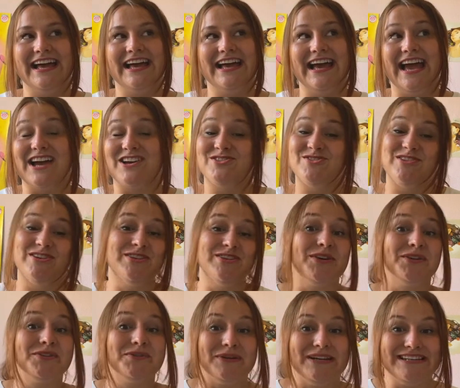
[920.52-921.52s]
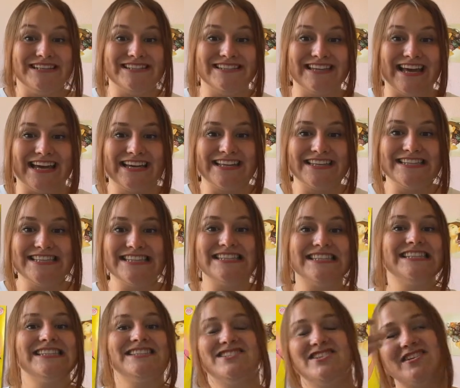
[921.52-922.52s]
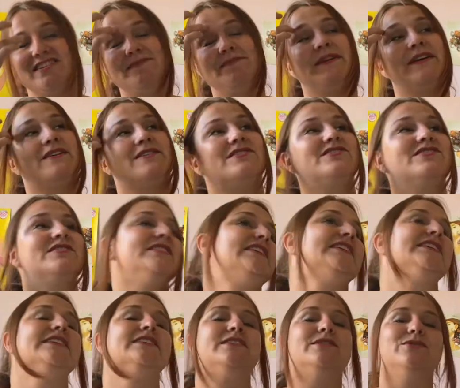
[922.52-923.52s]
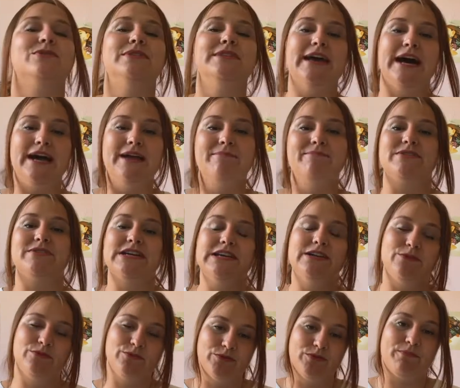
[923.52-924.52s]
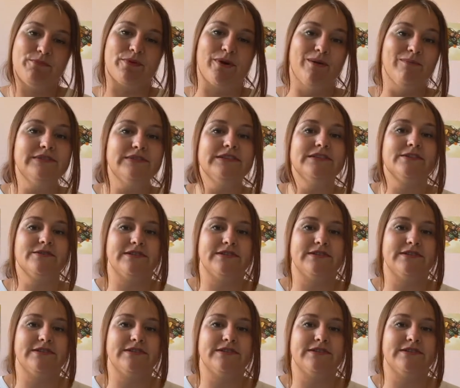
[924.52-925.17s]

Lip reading: Actually, not 20 seconds, just because she needed to type really good prompt into the